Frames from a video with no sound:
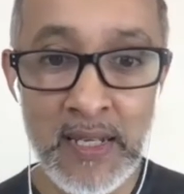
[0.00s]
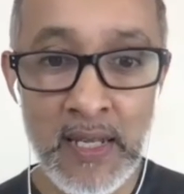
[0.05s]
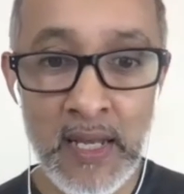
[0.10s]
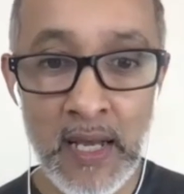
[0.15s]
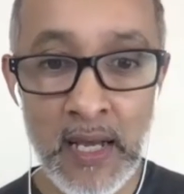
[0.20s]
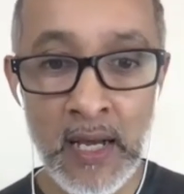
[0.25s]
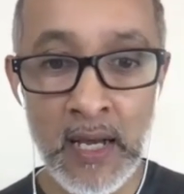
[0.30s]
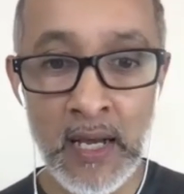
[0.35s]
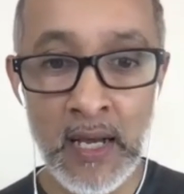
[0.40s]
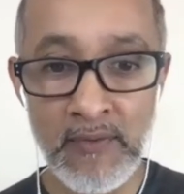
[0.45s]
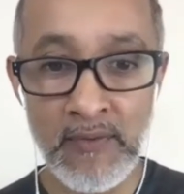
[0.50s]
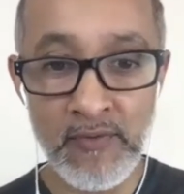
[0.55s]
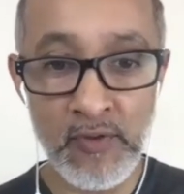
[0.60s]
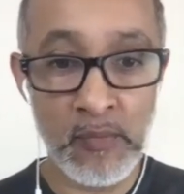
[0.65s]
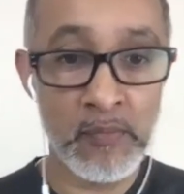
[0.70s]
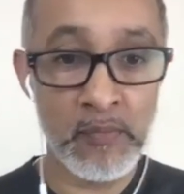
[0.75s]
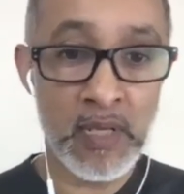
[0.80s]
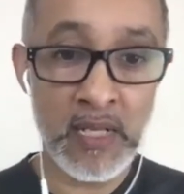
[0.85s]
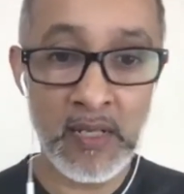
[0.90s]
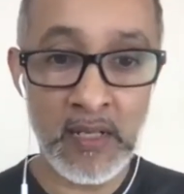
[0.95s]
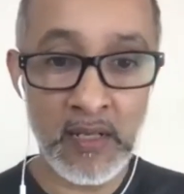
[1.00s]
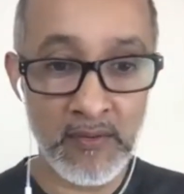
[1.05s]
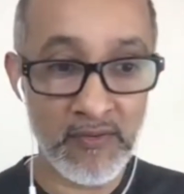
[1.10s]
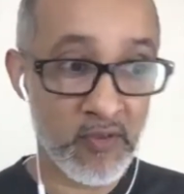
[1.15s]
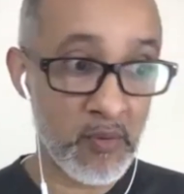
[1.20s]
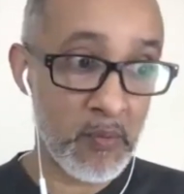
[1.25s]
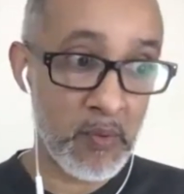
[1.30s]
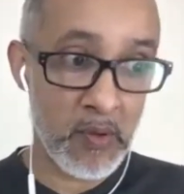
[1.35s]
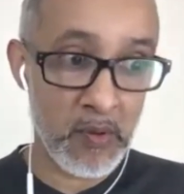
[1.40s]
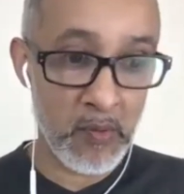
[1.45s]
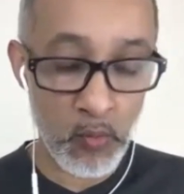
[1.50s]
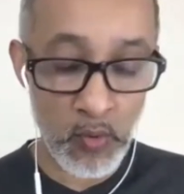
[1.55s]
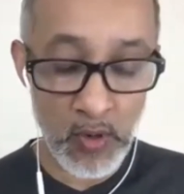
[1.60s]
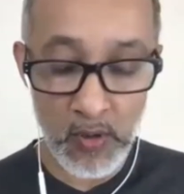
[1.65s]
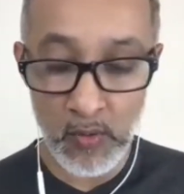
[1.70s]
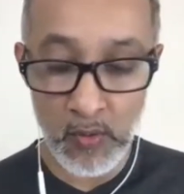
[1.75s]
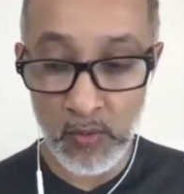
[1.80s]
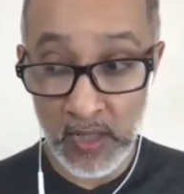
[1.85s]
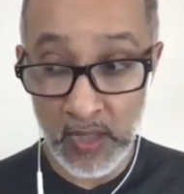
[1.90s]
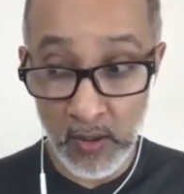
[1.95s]
Uh, from me, uh, from uh,
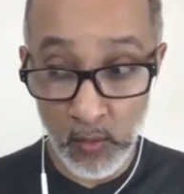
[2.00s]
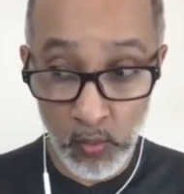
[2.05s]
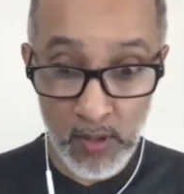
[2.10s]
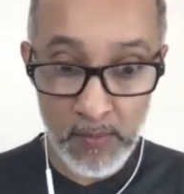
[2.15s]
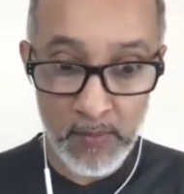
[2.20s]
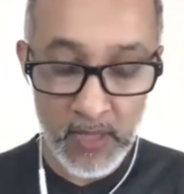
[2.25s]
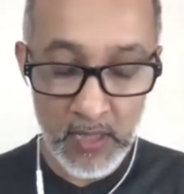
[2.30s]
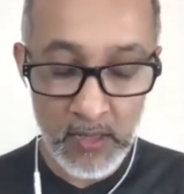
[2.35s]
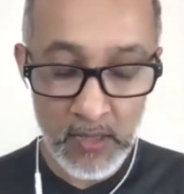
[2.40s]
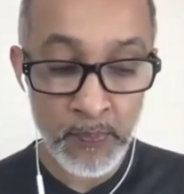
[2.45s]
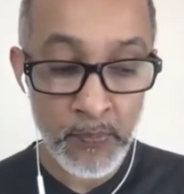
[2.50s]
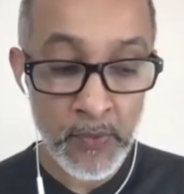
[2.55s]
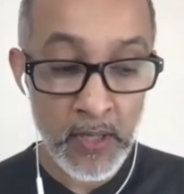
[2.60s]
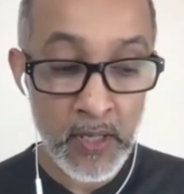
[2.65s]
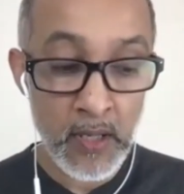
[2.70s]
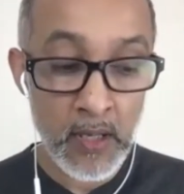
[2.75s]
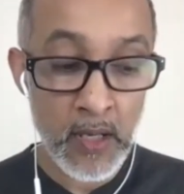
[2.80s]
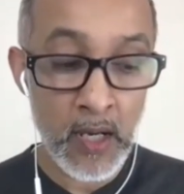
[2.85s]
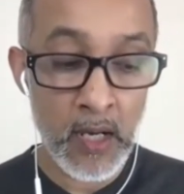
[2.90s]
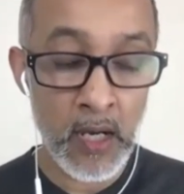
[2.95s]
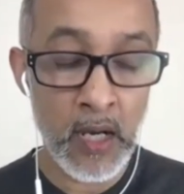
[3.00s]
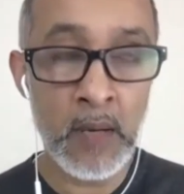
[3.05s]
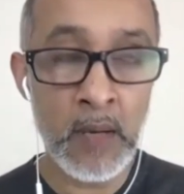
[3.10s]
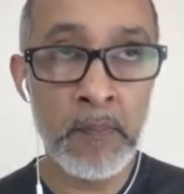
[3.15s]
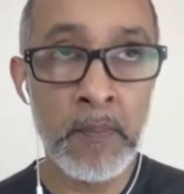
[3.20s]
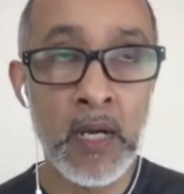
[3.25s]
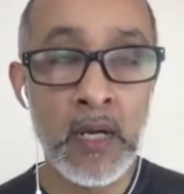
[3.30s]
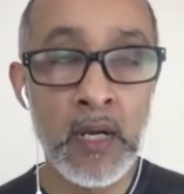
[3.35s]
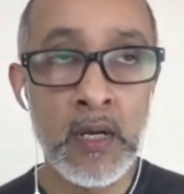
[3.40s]
you know, women. Um,